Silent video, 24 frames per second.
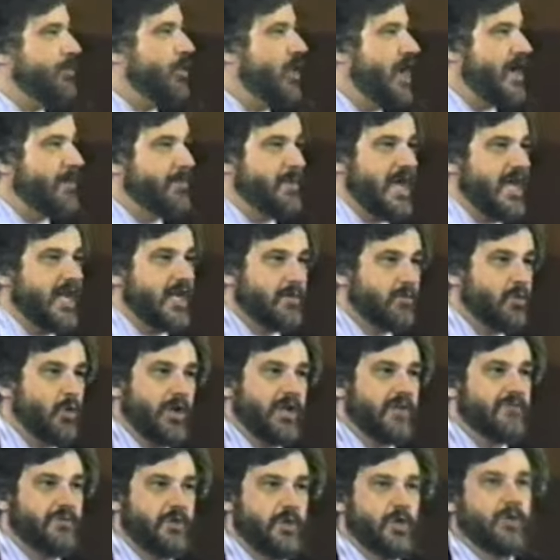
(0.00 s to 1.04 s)
pragmatic
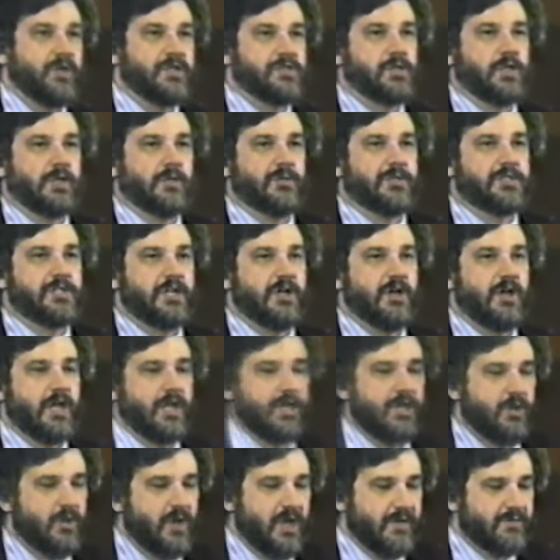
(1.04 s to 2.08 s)
point of view as a
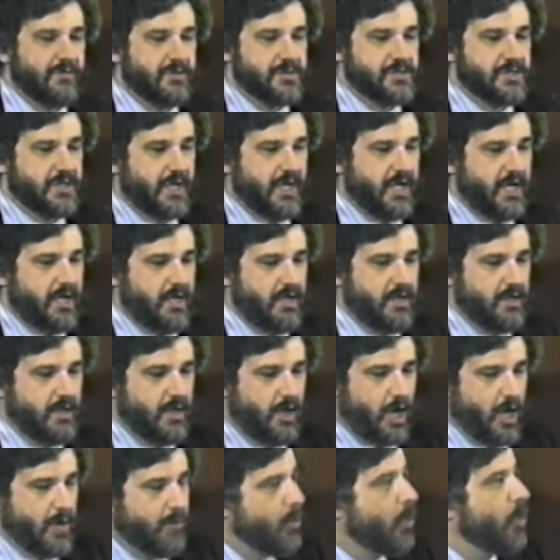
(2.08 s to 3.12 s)
libertarian, you have to say
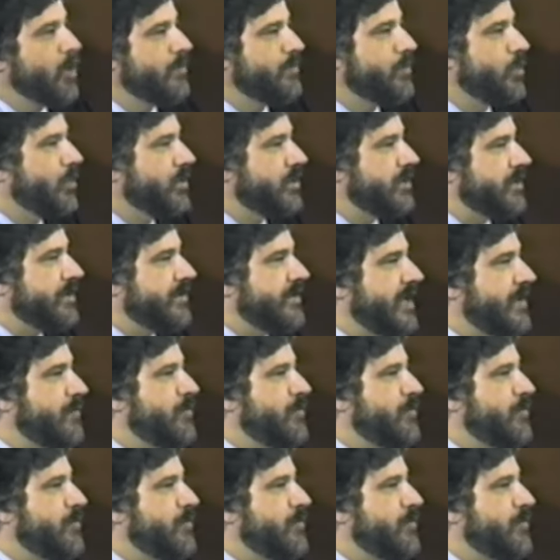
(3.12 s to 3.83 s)
are more important.